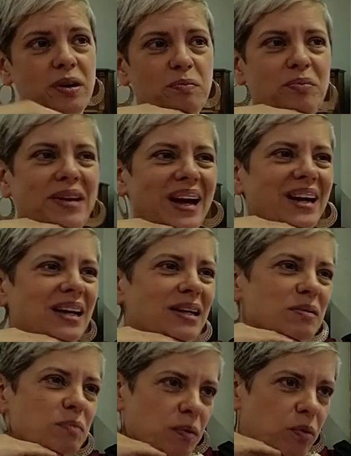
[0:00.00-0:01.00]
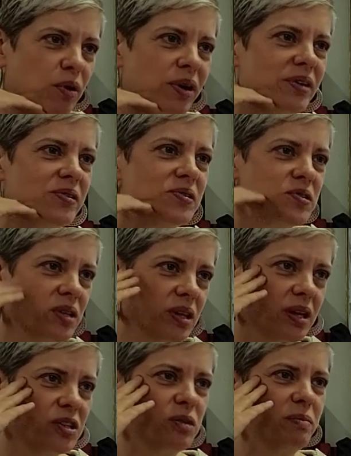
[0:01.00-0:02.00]
in planning memorials
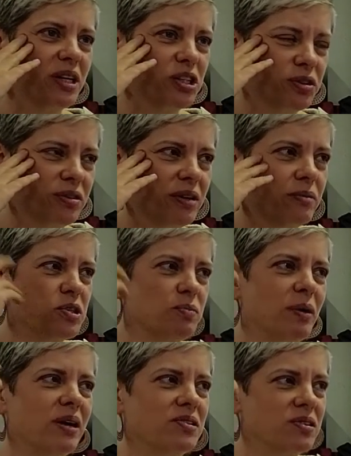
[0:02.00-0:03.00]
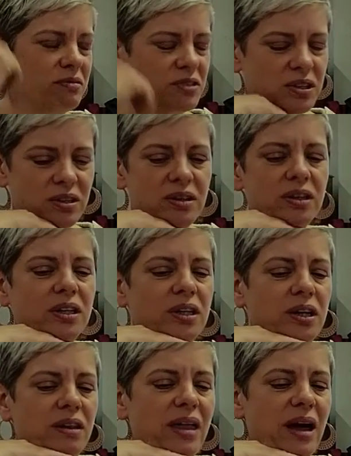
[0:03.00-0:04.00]
to make sure they're responsive to
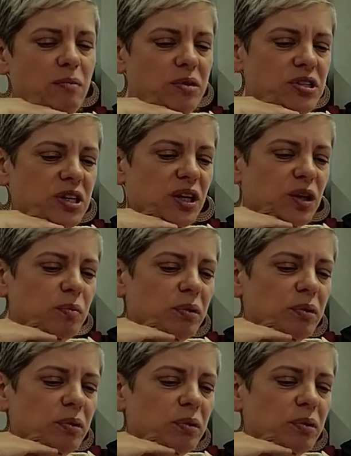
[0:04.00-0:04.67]
that particular